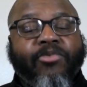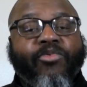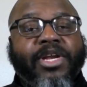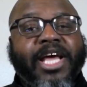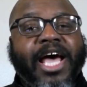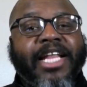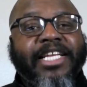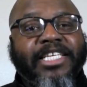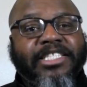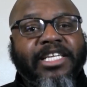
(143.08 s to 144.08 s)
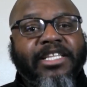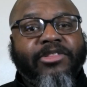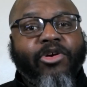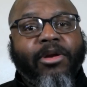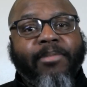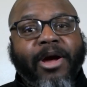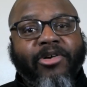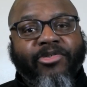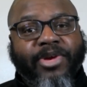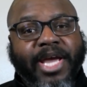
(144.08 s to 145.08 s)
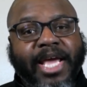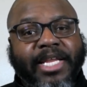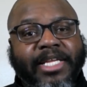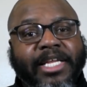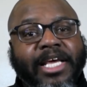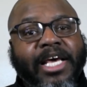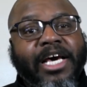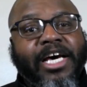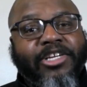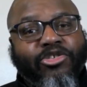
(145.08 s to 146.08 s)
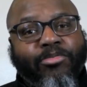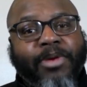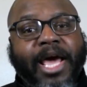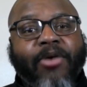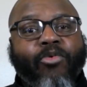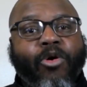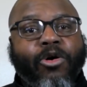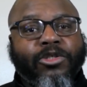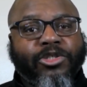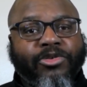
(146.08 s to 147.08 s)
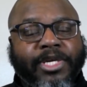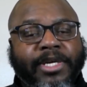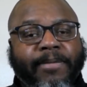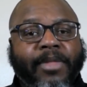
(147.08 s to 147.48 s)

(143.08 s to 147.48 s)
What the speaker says: When I initially thought about creating a new Black Wall Street,